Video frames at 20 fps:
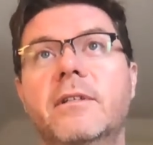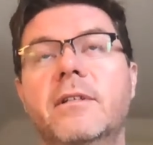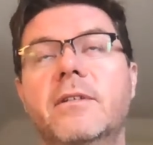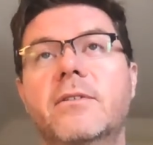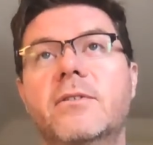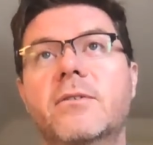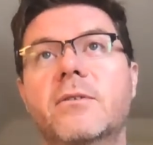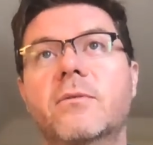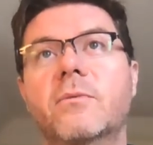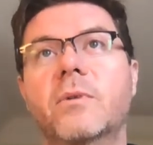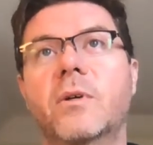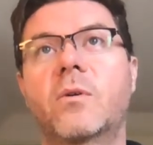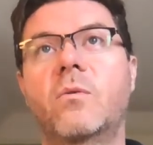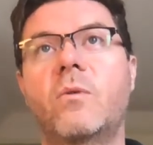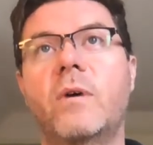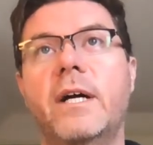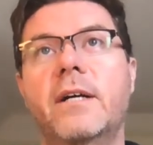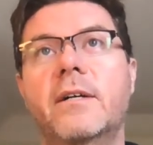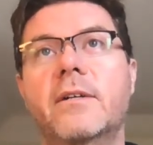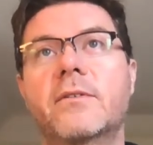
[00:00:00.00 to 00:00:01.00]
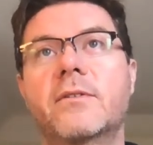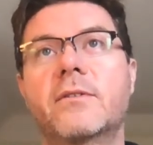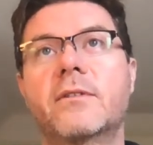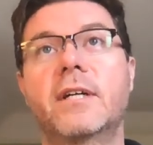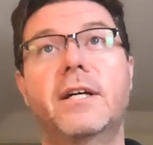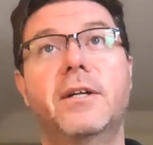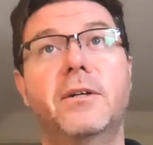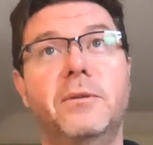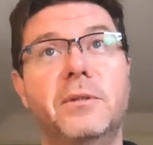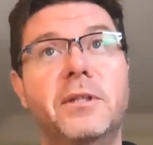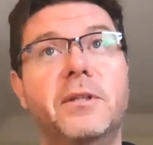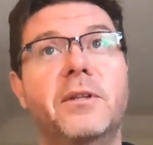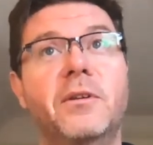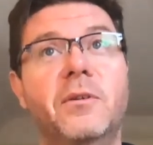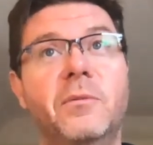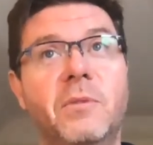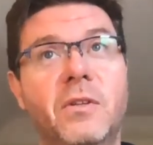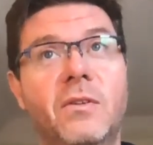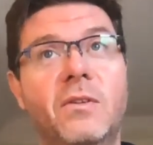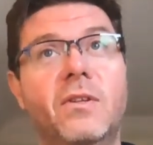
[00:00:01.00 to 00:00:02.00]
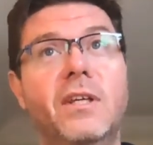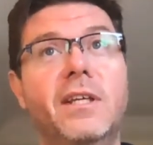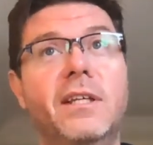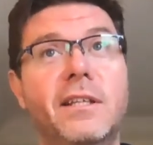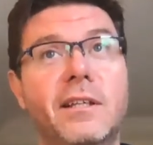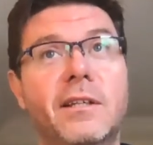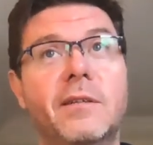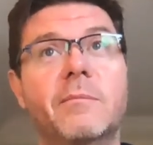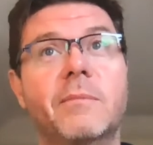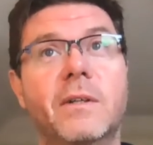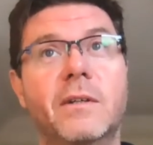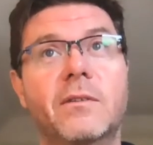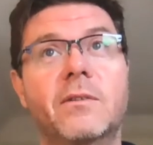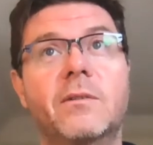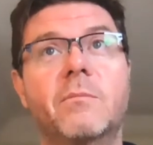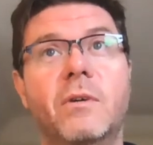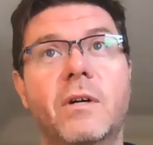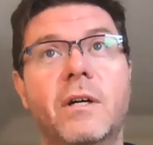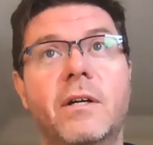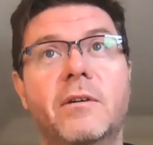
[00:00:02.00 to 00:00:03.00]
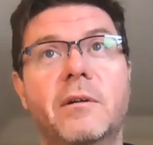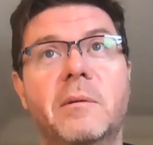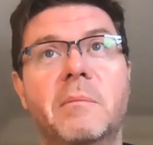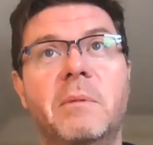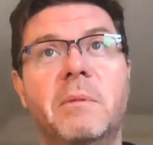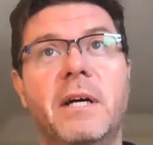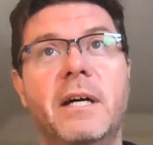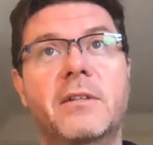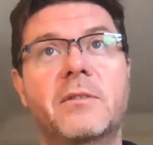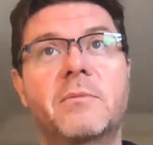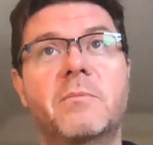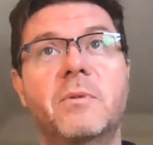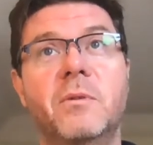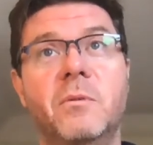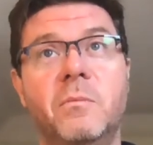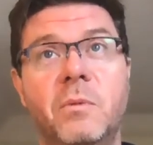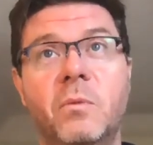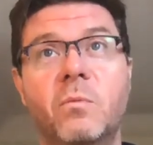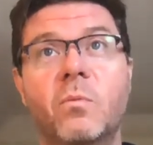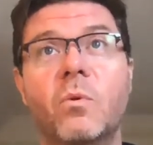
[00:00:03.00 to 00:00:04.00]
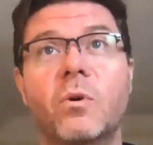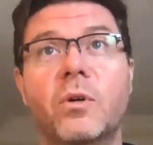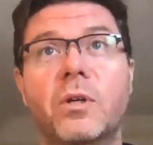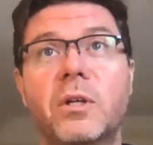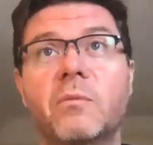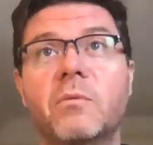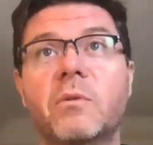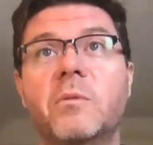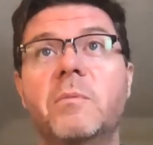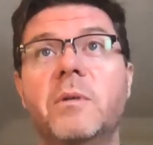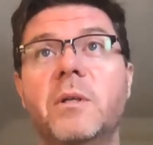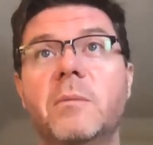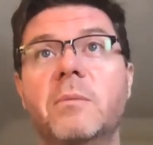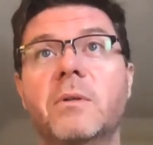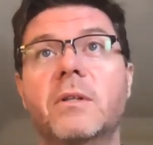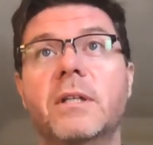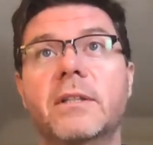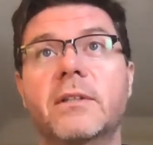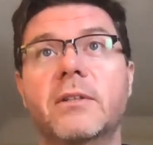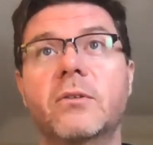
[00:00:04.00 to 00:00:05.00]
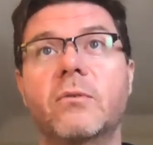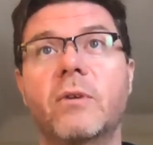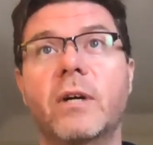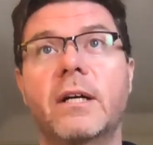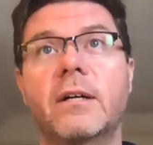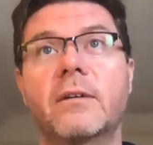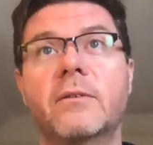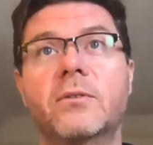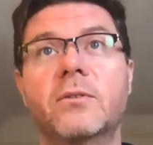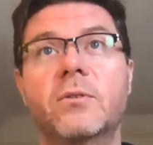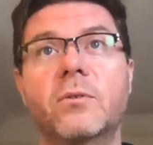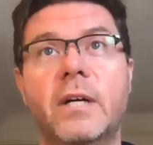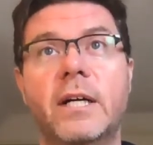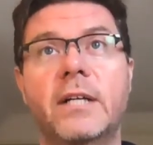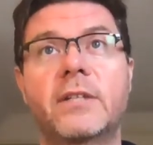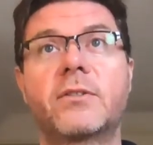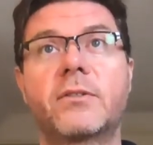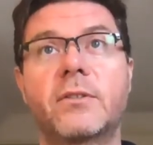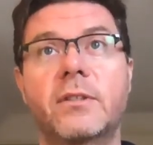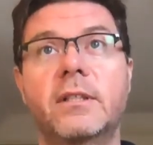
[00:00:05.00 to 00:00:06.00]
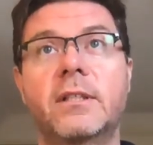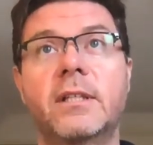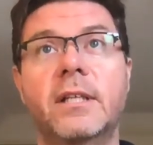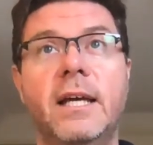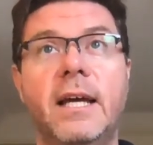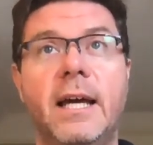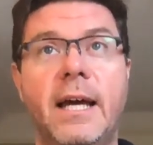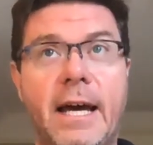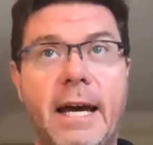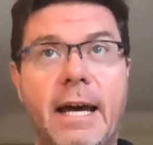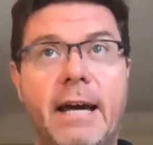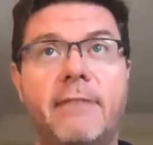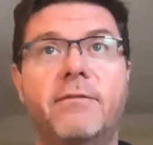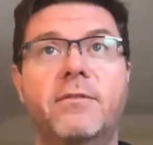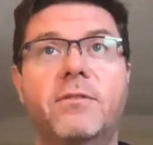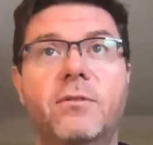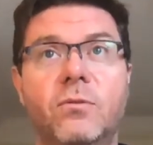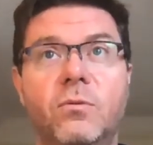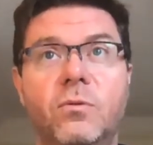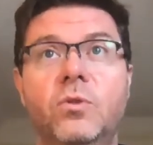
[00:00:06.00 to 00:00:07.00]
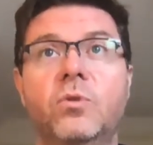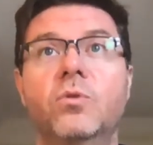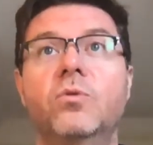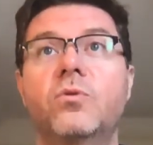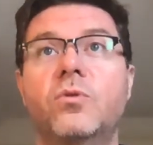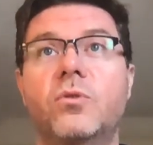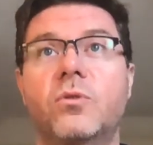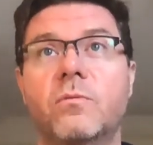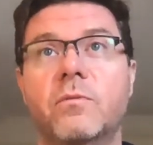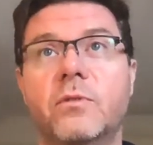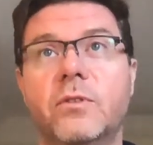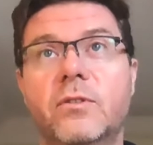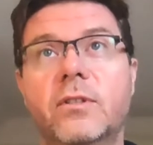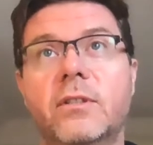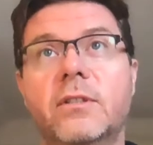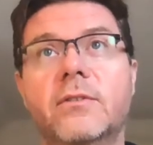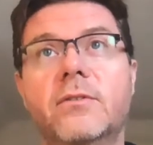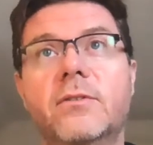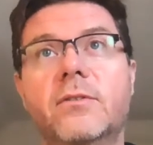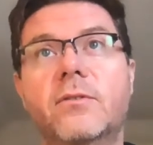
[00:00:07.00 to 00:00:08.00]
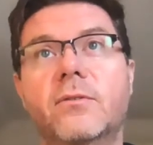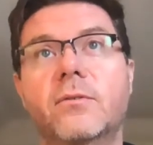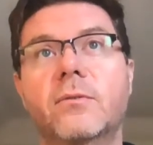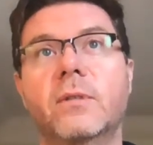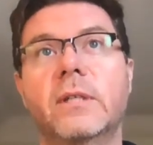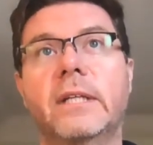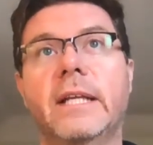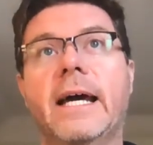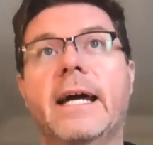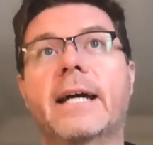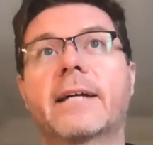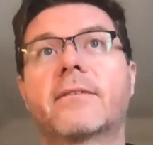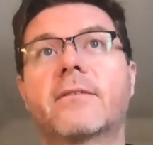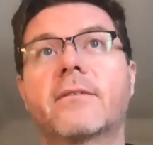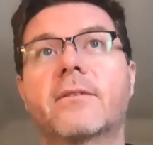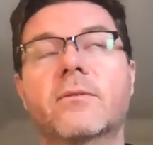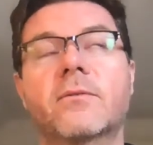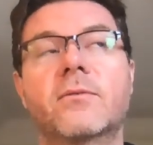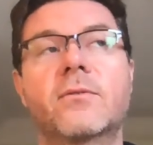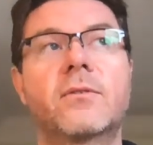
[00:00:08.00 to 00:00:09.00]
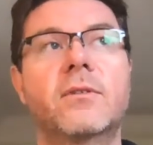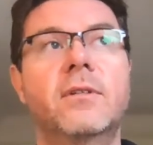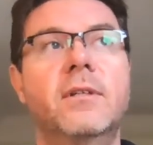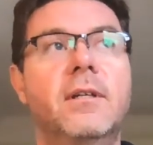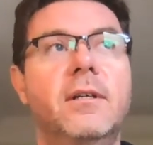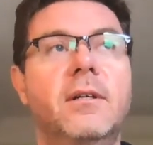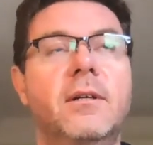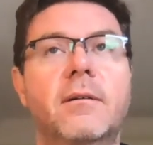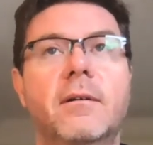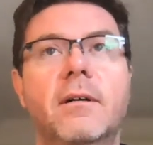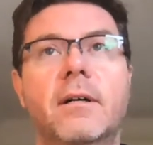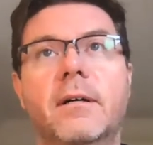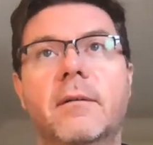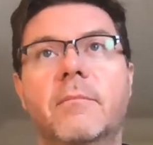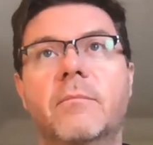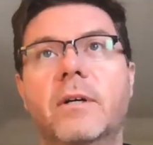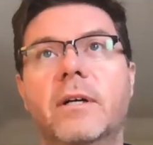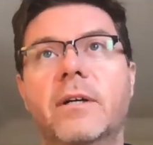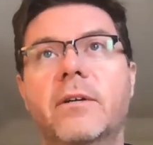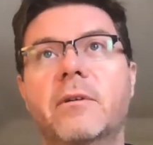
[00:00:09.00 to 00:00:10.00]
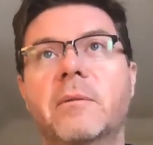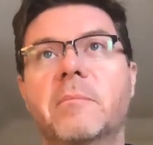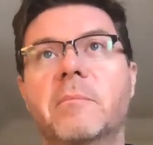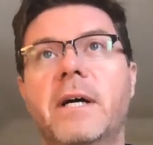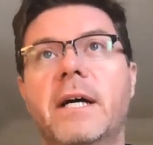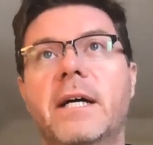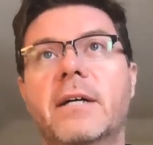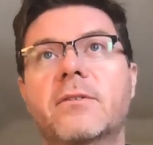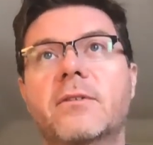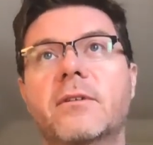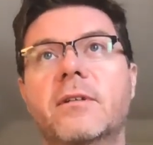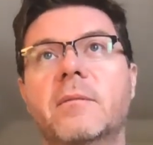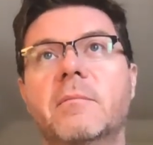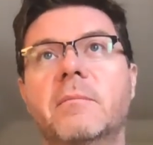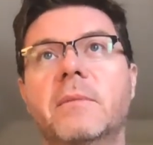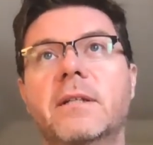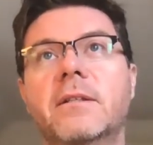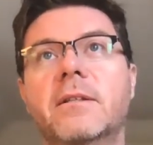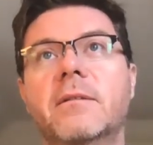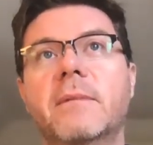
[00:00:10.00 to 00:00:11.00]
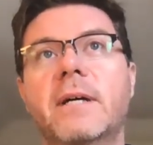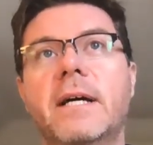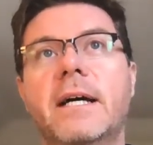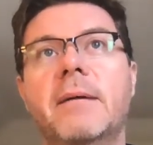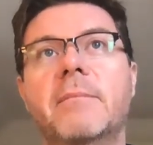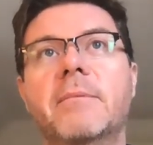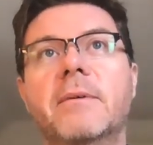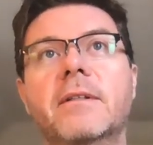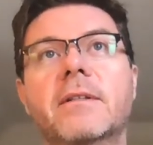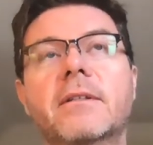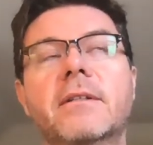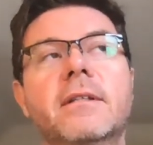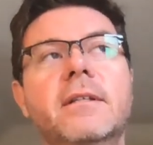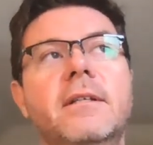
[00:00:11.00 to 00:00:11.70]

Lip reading: So it requires not only that you be thinking about the broader impacts, but you be working with people on the ground who actually have to use your results to enact those broader impacts or help make them happen.